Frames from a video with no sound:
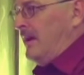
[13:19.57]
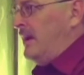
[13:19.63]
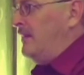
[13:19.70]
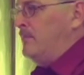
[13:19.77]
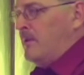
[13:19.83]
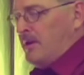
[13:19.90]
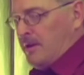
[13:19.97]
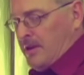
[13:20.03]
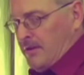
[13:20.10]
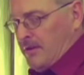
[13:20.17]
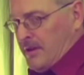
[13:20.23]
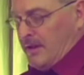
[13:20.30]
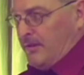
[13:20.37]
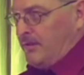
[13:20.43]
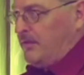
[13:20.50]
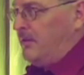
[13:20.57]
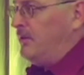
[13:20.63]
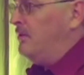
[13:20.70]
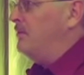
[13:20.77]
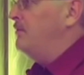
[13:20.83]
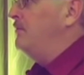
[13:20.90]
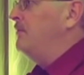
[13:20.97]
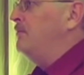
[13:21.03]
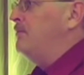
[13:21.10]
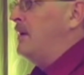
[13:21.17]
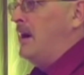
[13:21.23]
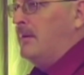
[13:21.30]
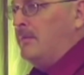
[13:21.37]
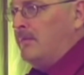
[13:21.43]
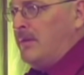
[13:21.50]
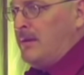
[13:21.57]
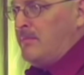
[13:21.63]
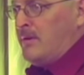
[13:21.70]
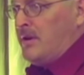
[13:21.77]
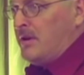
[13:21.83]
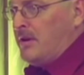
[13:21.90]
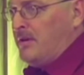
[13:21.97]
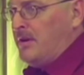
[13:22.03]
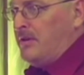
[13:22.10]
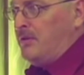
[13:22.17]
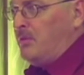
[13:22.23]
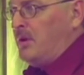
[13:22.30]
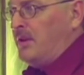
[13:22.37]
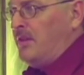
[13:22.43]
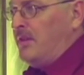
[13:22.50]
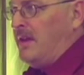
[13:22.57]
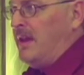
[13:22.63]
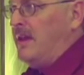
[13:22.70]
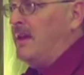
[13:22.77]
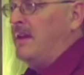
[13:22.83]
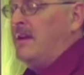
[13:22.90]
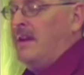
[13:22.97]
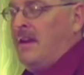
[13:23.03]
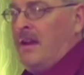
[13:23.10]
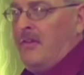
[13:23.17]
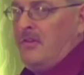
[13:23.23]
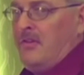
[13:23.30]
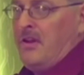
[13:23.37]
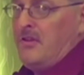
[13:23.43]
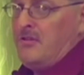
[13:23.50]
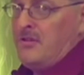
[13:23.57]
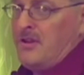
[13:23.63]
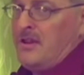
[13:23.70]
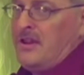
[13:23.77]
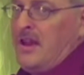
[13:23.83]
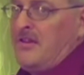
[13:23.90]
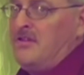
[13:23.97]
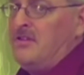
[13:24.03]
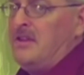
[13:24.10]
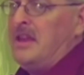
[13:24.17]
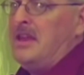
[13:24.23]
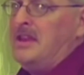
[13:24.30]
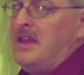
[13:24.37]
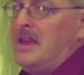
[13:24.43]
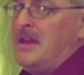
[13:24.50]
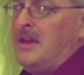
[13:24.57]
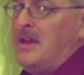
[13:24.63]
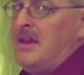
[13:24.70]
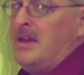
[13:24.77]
mercury. So probably mercury is one thing. And there's your connection to India.